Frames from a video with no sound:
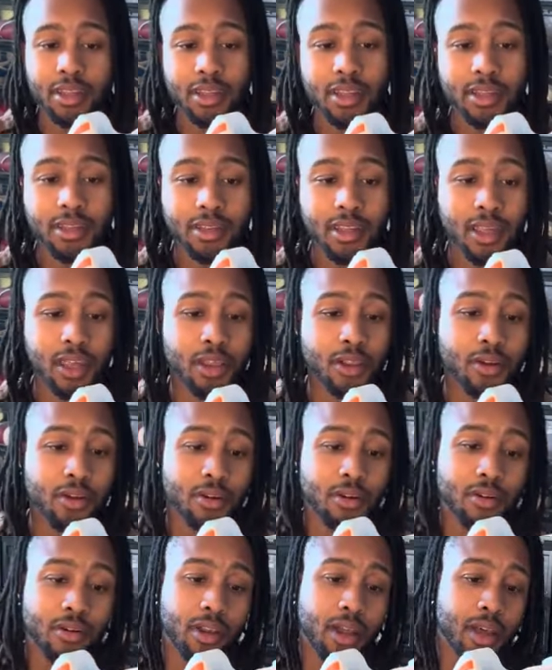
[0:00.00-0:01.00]
It is
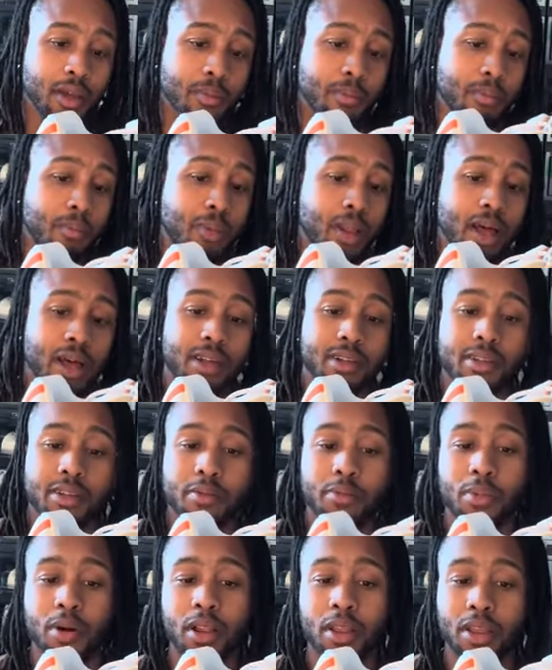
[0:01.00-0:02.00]
either like
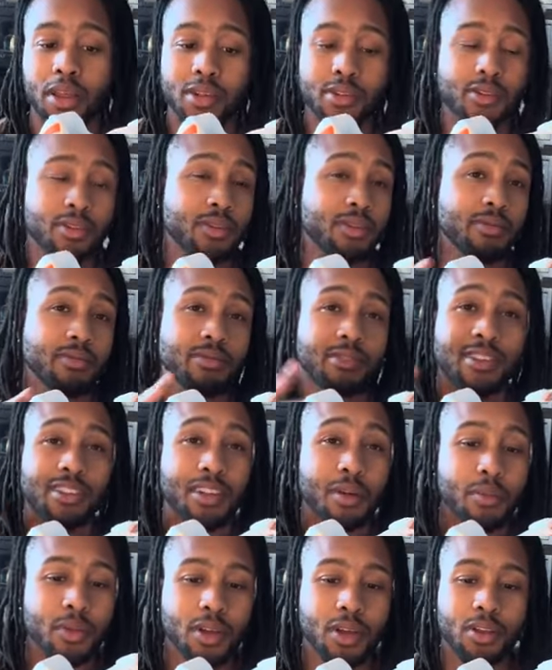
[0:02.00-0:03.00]
plastic, polyester,
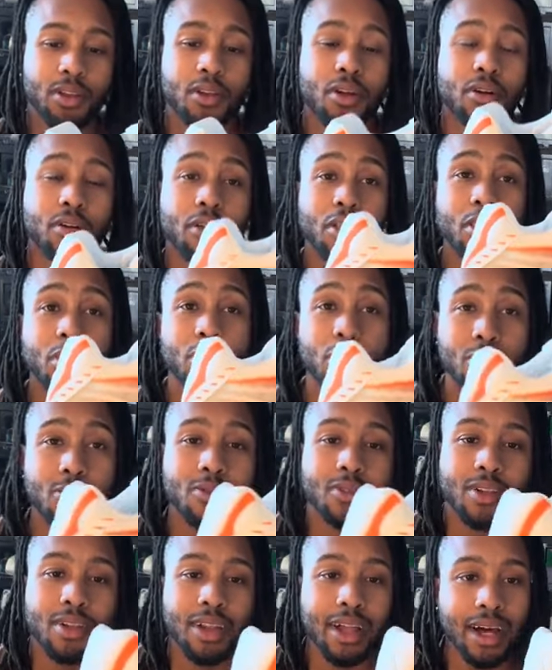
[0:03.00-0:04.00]
something along
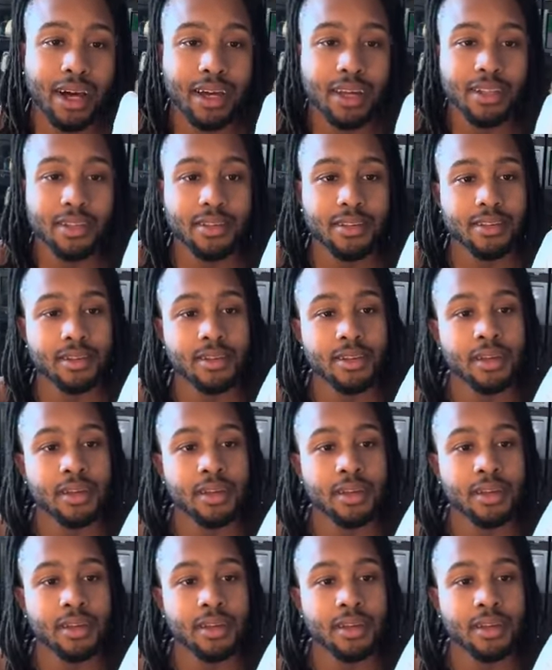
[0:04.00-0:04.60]
those lines.